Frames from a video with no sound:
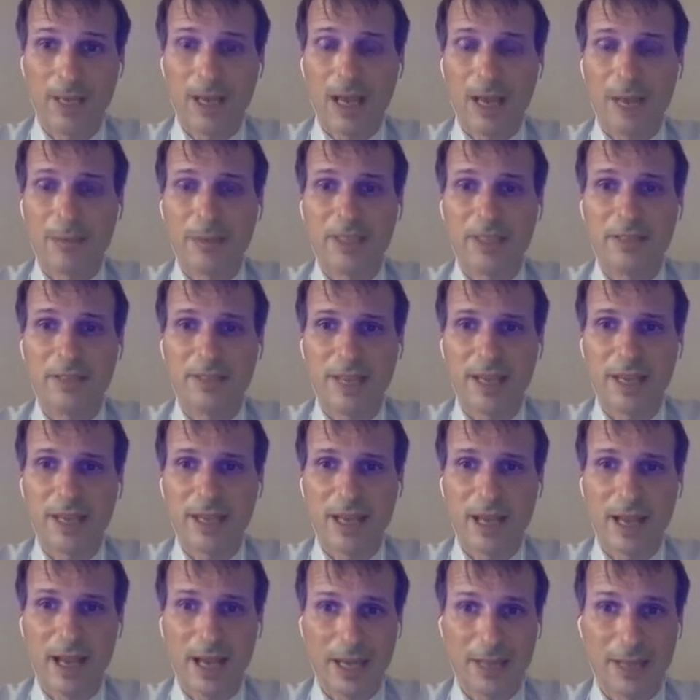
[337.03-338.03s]
I mean,
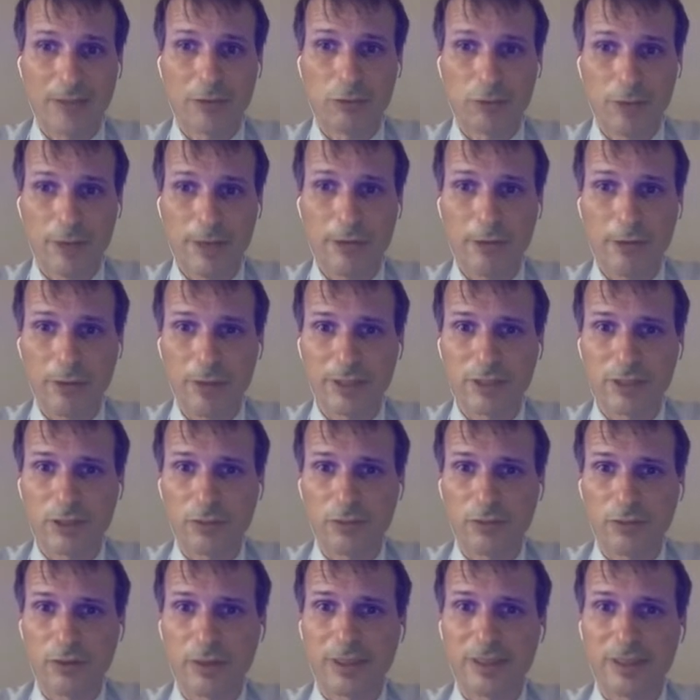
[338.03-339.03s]
they had a recurrence
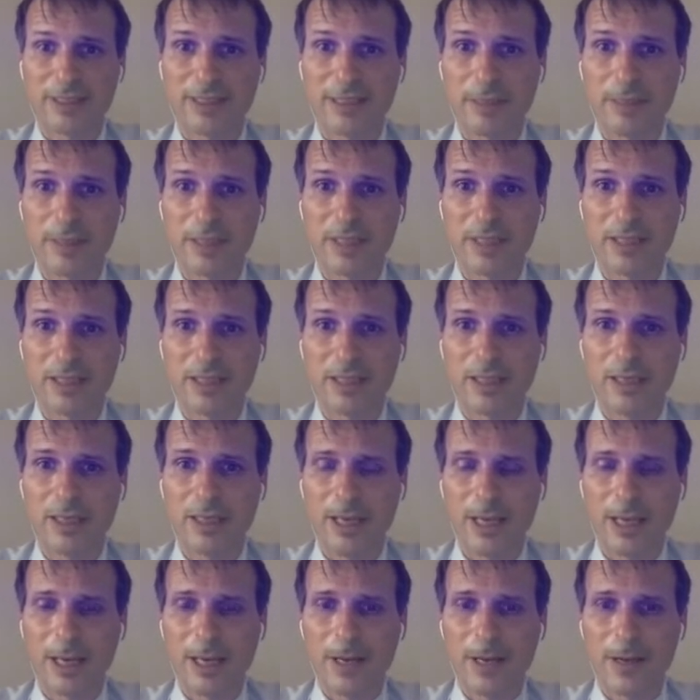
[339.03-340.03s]
of instability,
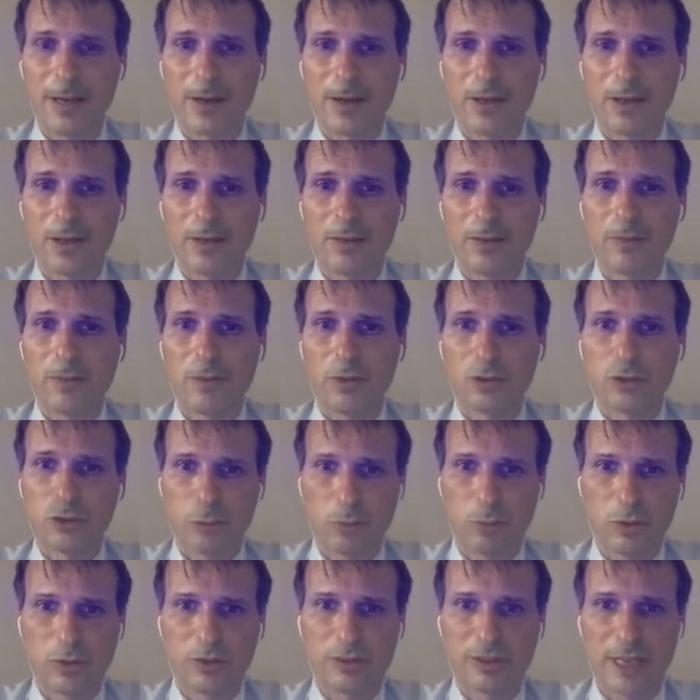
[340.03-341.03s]

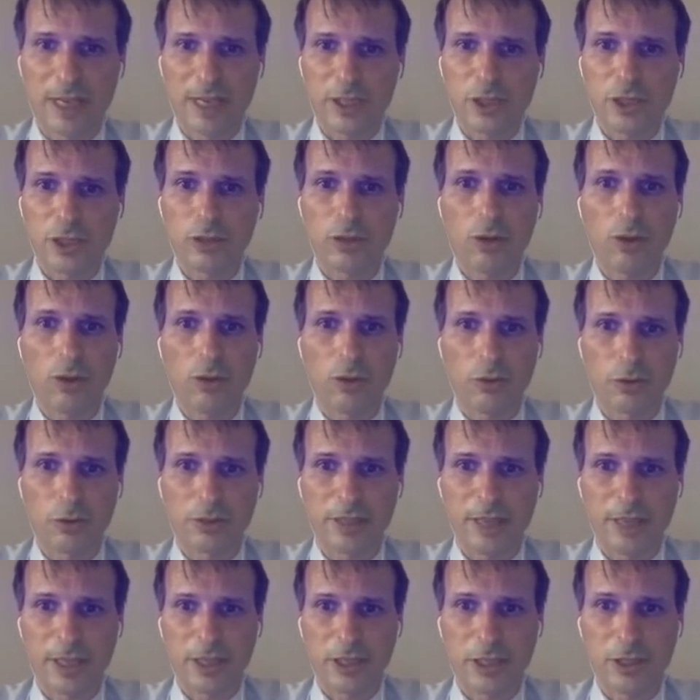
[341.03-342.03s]
subluxation or
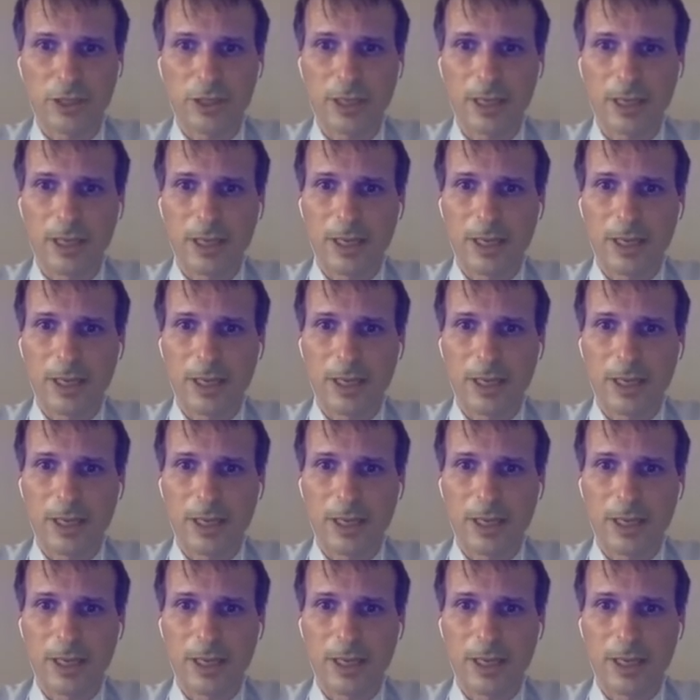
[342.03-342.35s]
luxation,